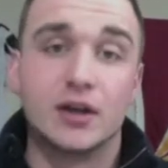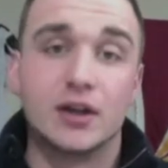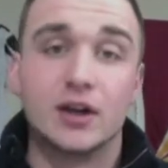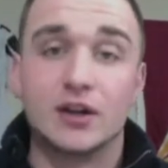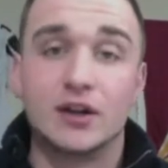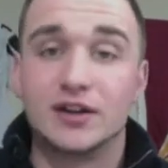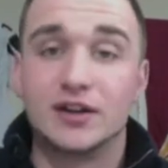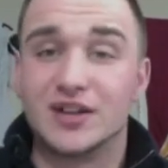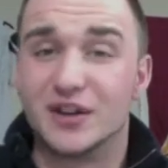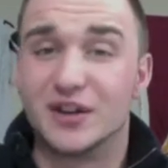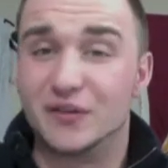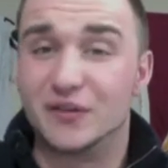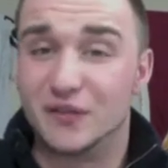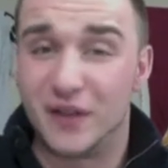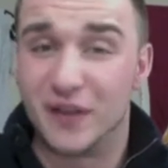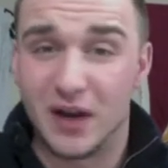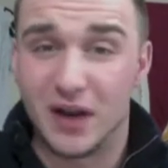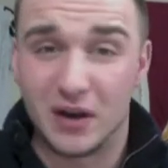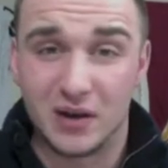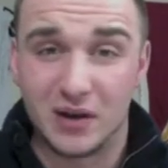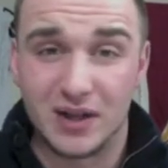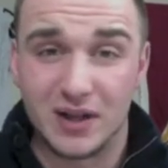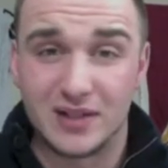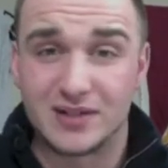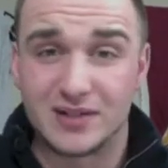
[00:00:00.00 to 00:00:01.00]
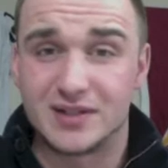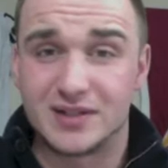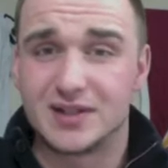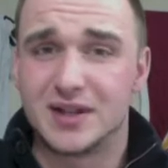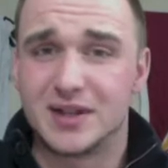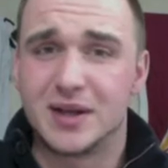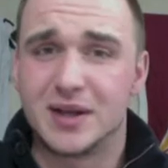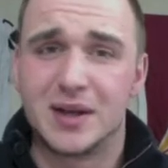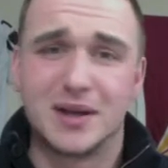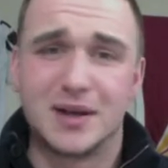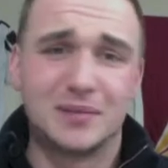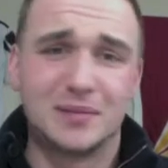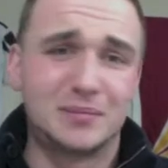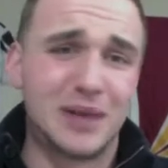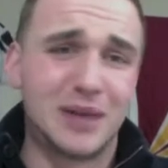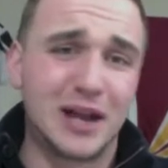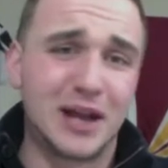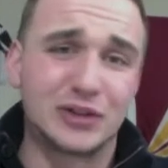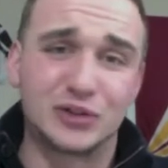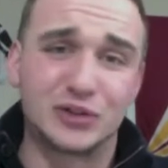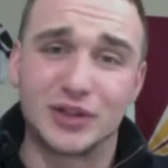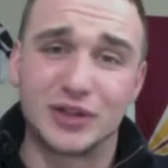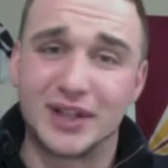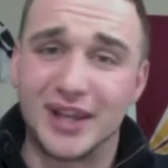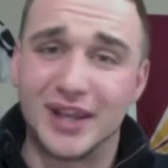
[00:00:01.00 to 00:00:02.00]
Tavares,
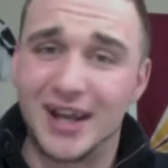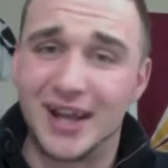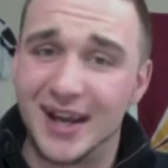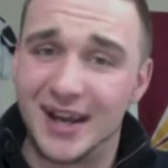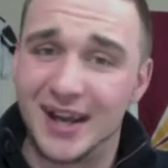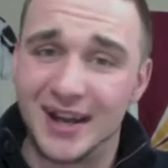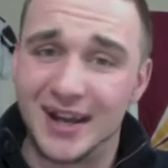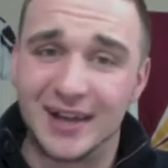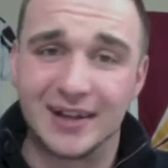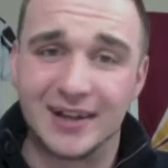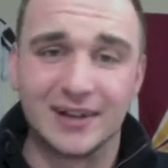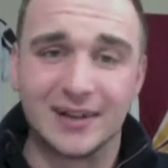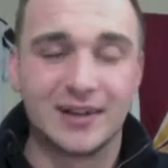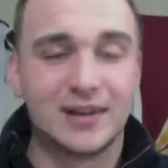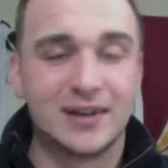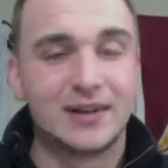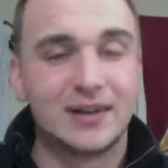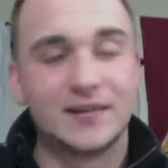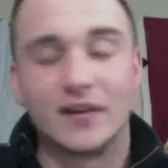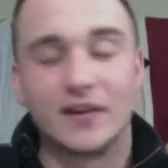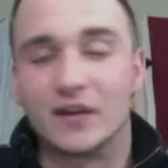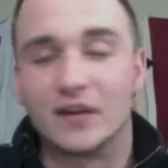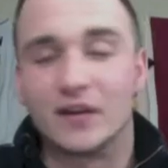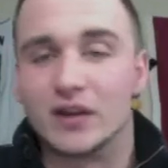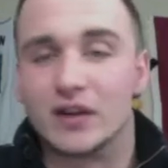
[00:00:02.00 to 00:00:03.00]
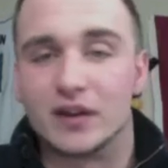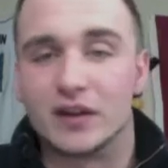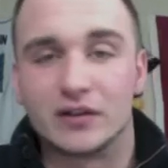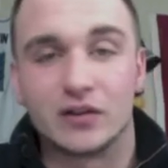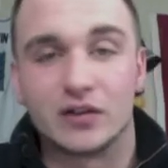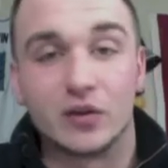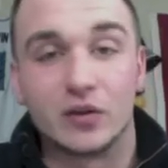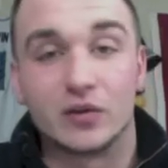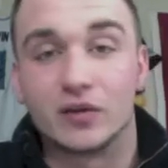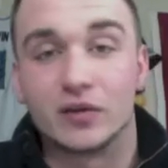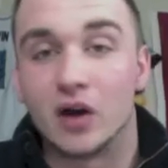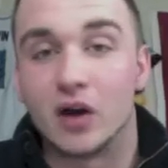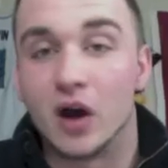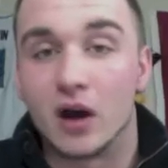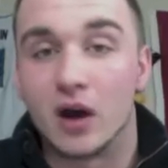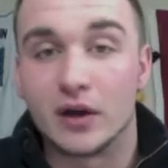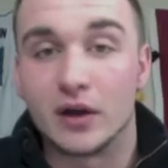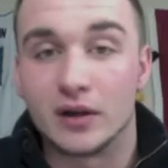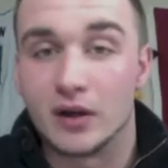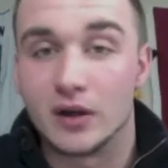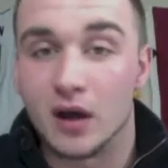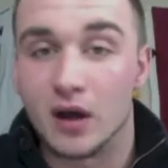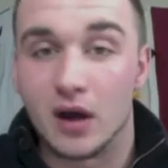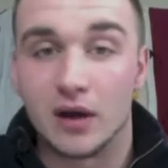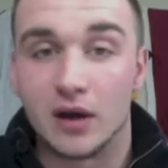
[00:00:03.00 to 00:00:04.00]
Patrick Kane. The list goes on and
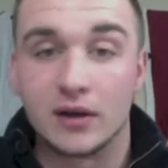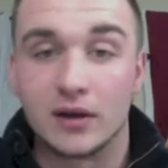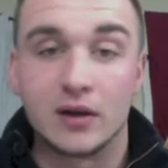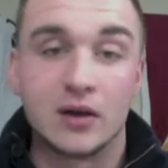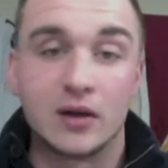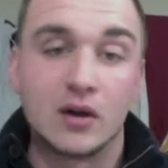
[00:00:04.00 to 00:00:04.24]
on.